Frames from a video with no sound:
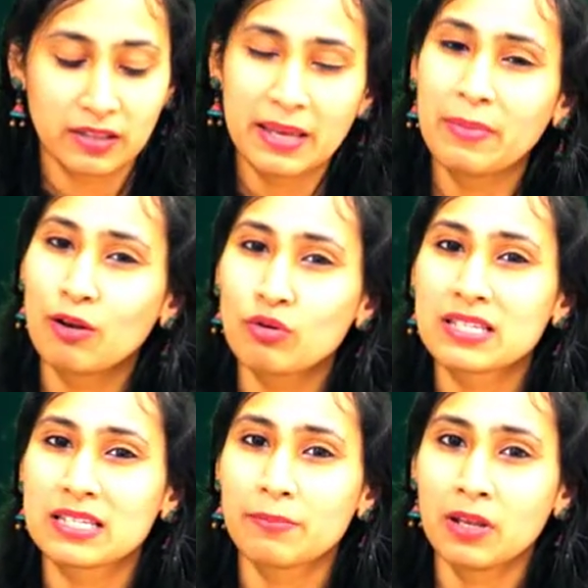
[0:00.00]
they may look
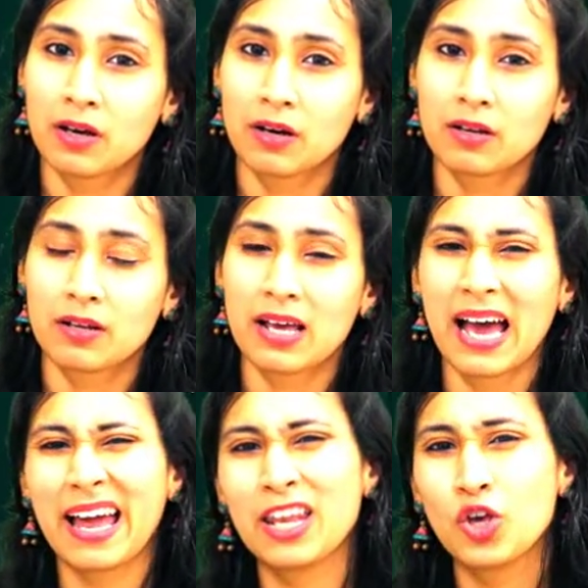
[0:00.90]
similar
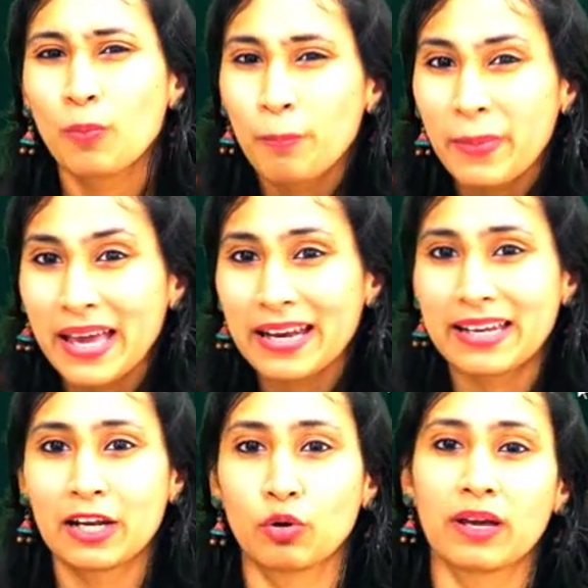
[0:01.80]
and you may
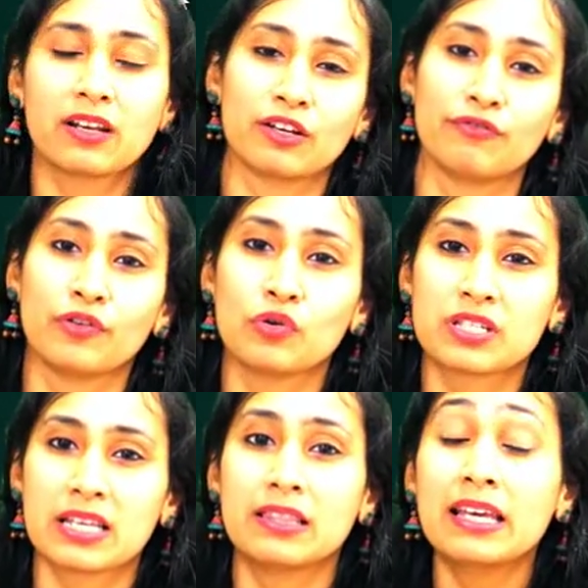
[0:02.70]
tend to get
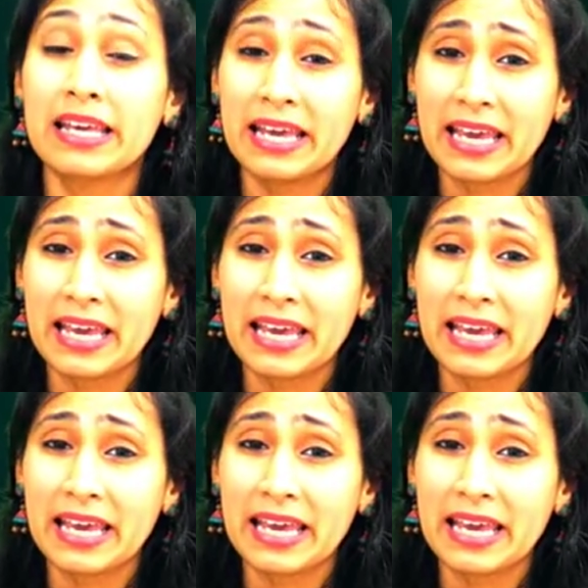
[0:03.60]
confused in the